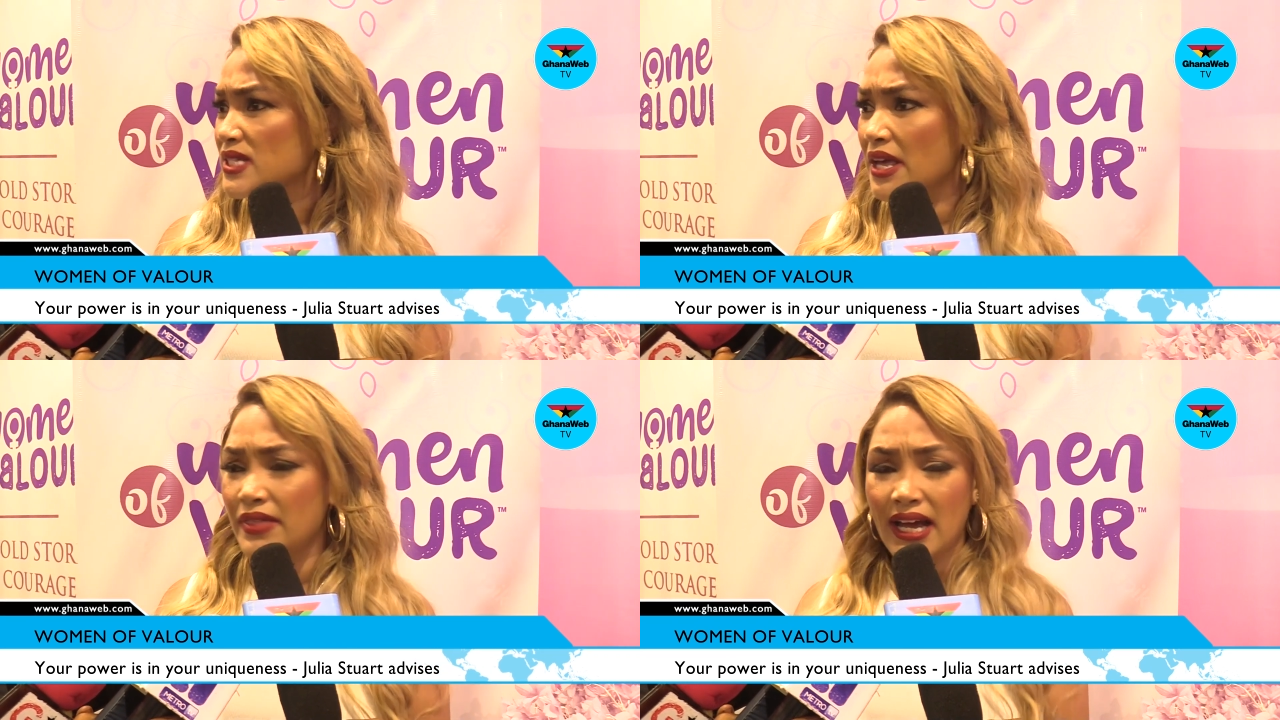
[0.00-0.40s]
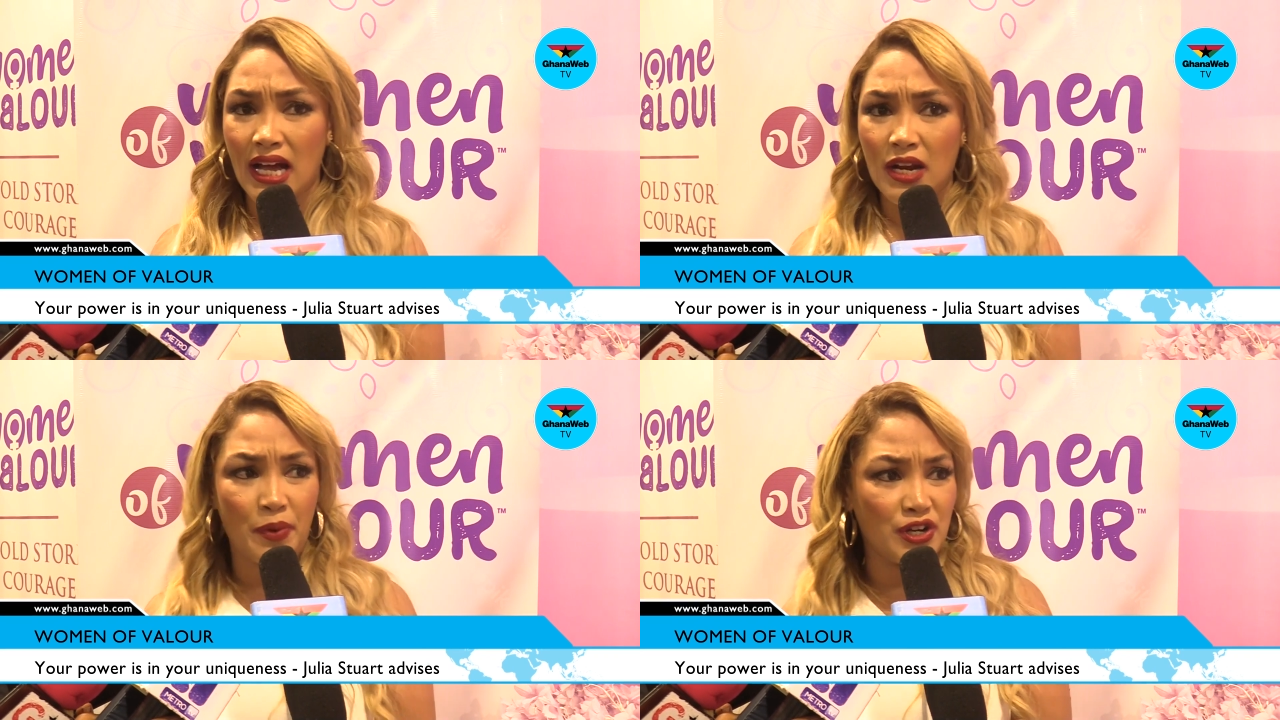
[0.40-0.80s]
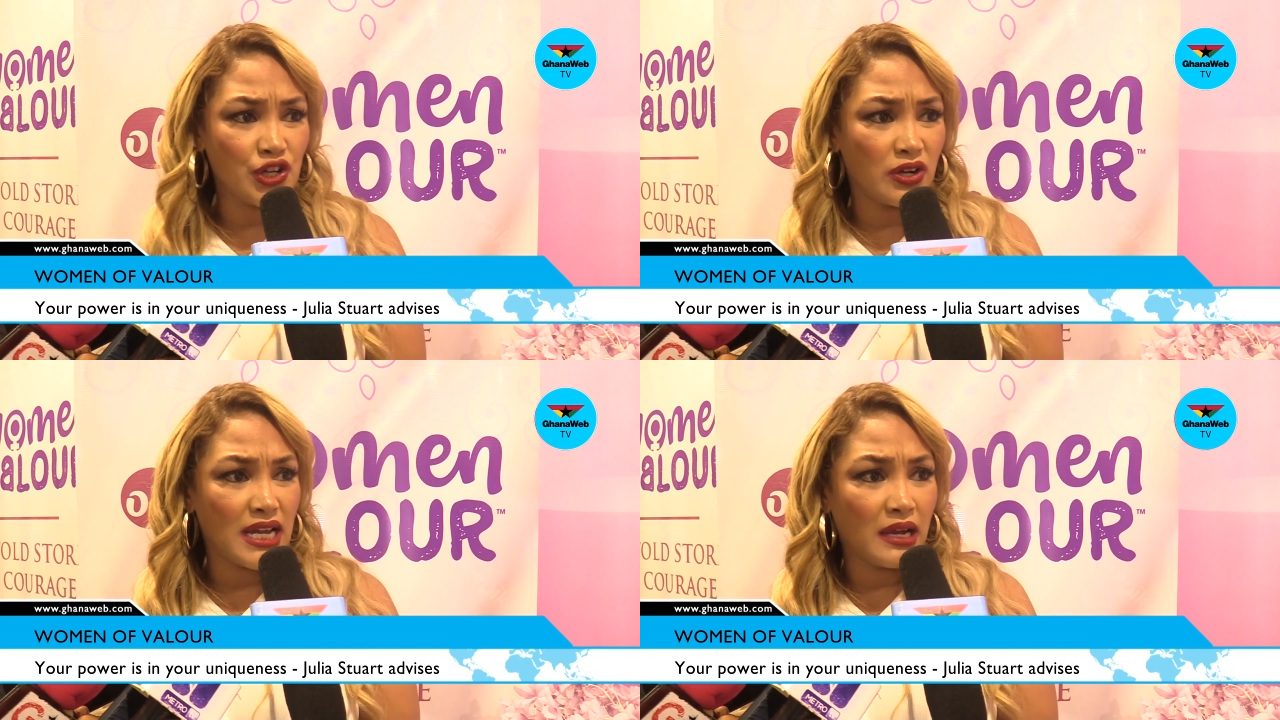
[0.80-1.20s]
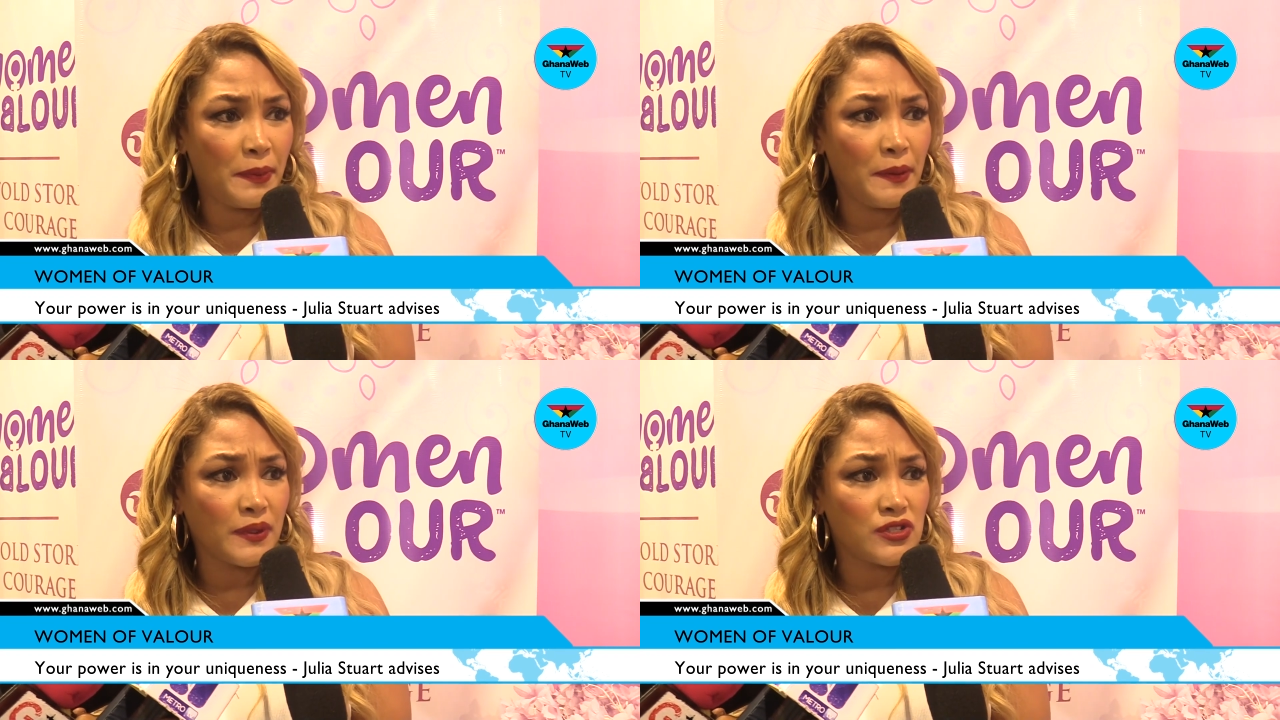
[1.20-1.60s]
Is there that kind of pressure on young
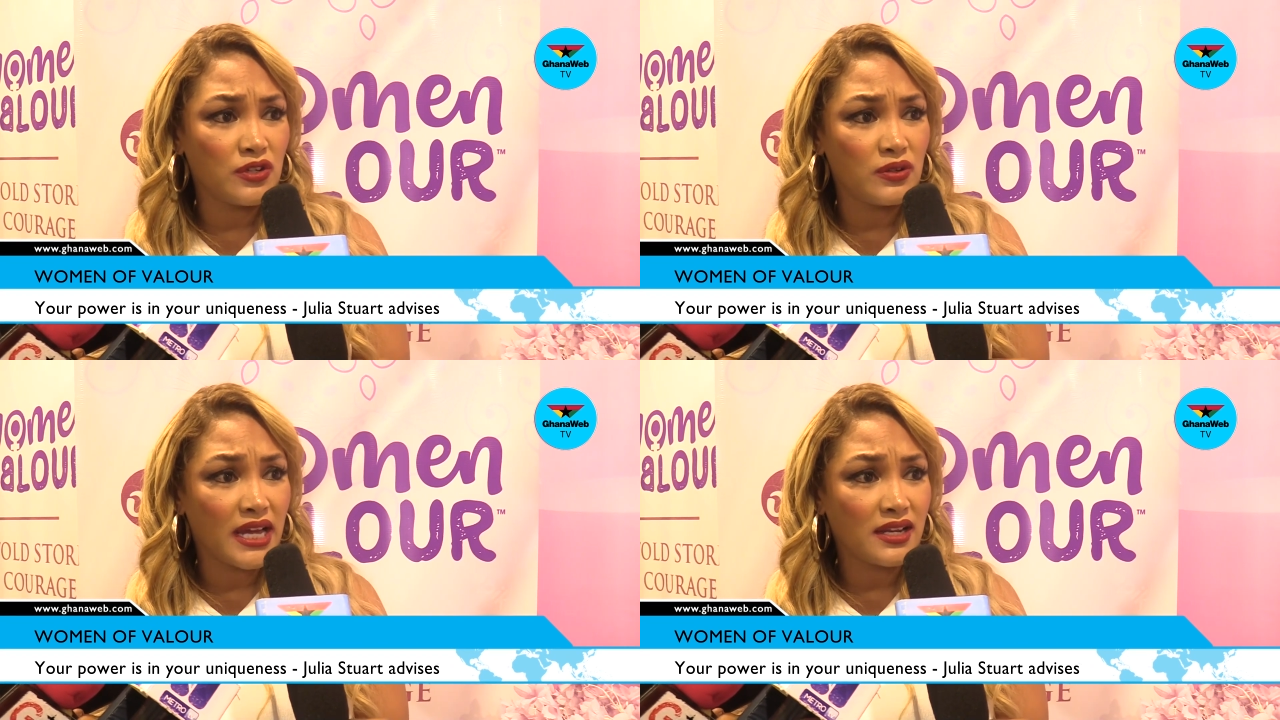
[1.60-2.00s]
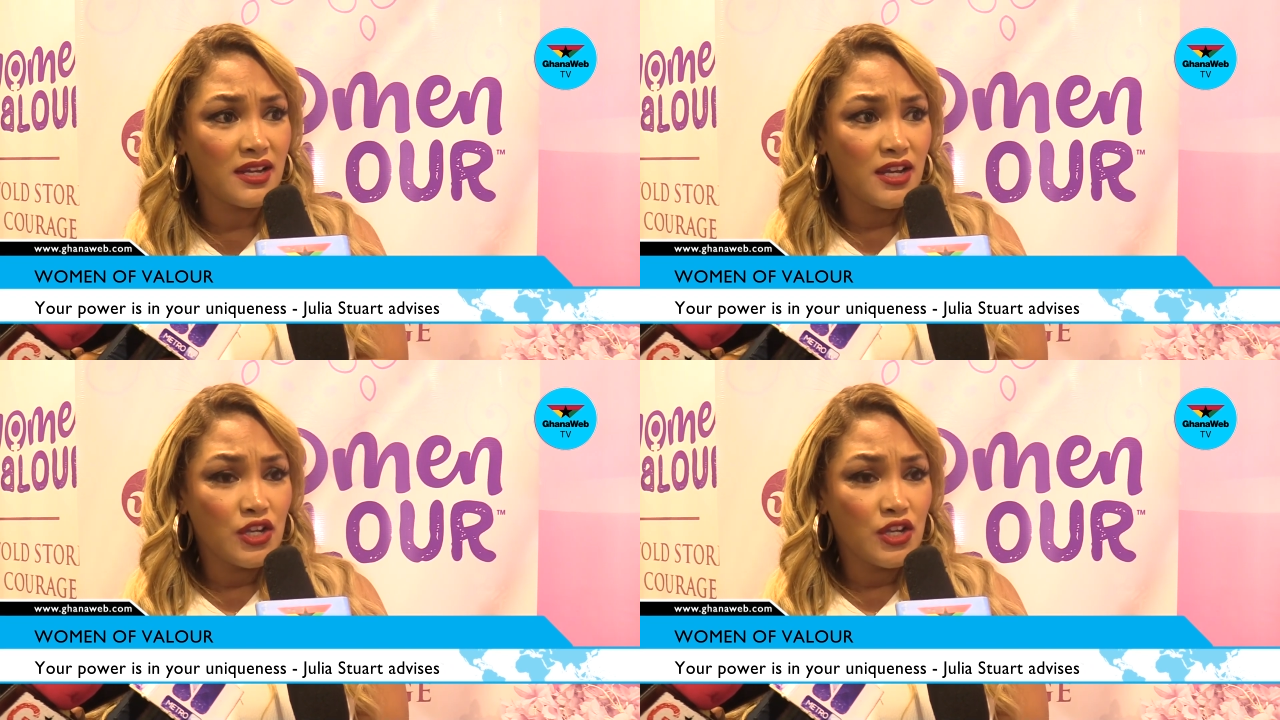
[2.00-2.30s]
people to do that?